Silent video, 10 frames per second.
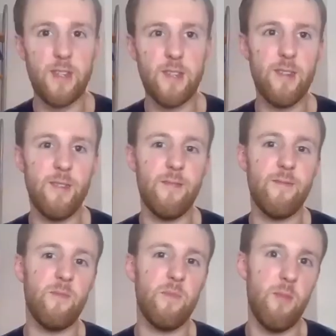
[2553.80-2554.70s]
just what we
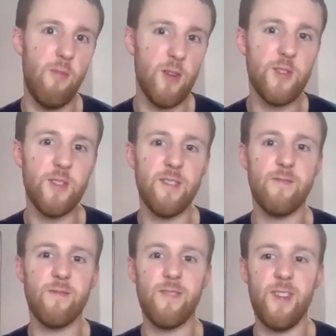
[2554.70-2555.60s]
eat, but
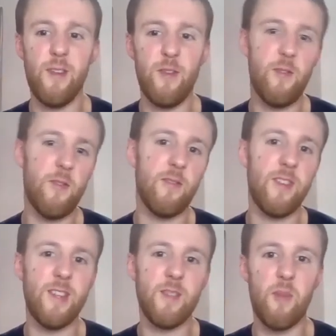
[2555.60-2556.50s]
both
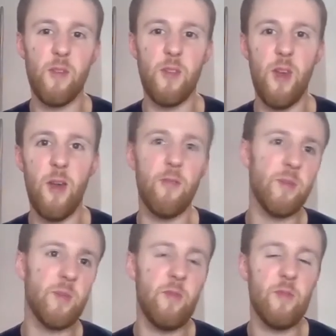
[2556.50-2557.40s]

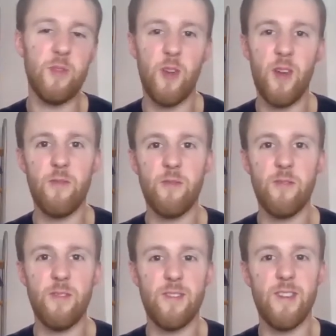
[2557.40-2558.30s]
how we eat as
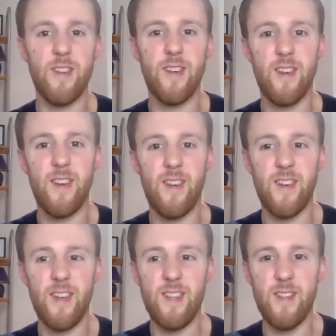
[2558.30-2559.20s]
well.
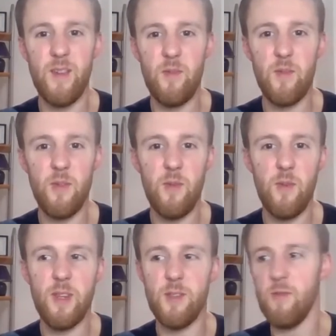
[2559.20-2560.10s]
Especially in
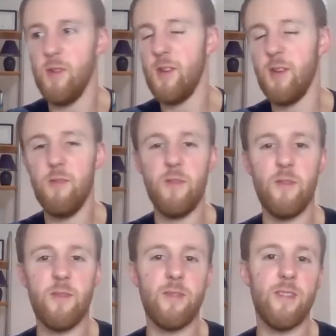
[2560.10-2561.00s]
modern day, we
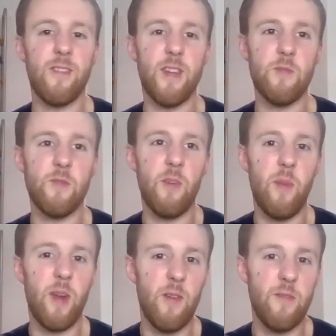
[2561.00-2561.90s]
tend to eat
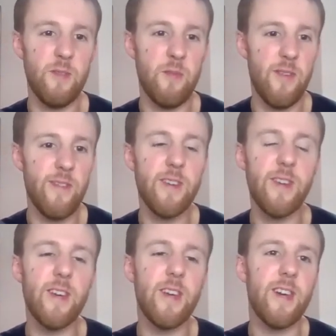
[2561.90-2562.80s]
at our desks and
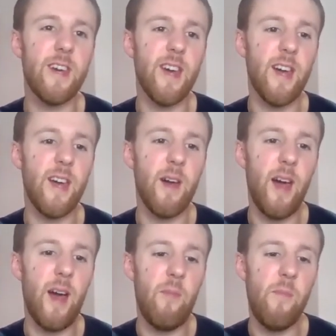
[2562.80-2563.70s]
be rushed
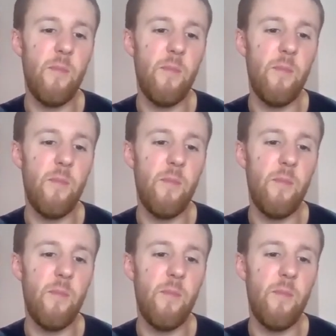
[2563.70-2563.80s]
and,